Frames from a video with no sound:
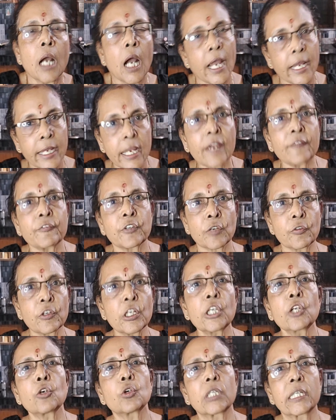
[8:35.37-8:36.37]
I have
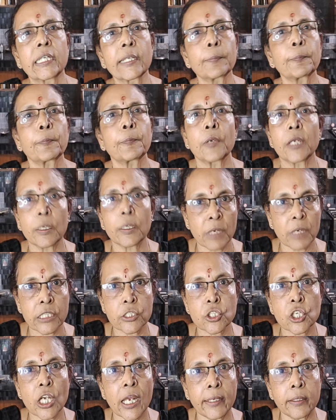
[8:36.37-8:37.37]
given you a tip in my
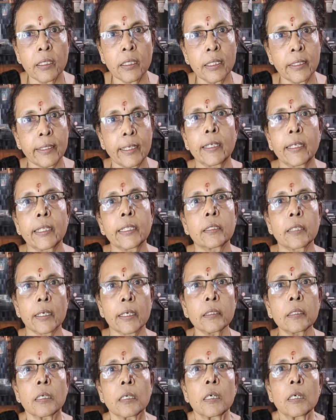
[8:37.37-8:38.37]
channel telling
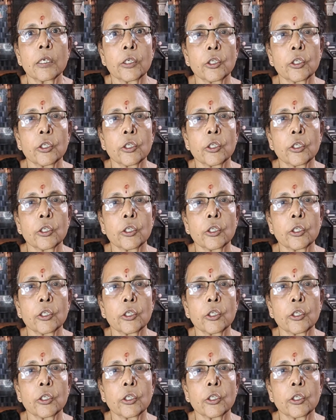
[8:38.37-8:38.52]
that